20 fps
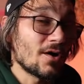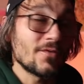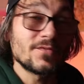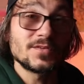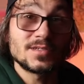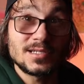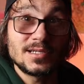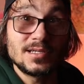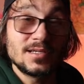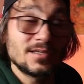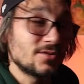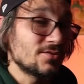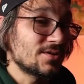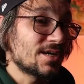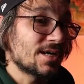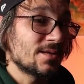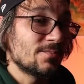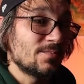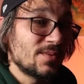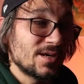Obviously, you
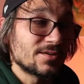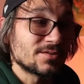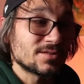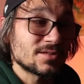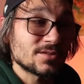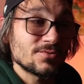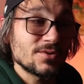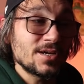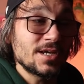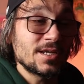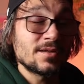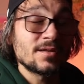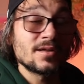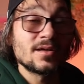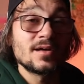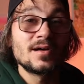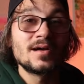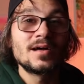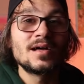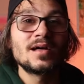get a bigger screen,
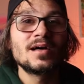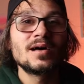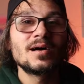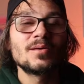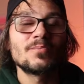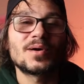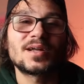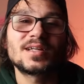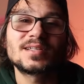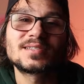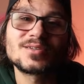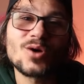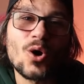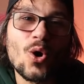but it's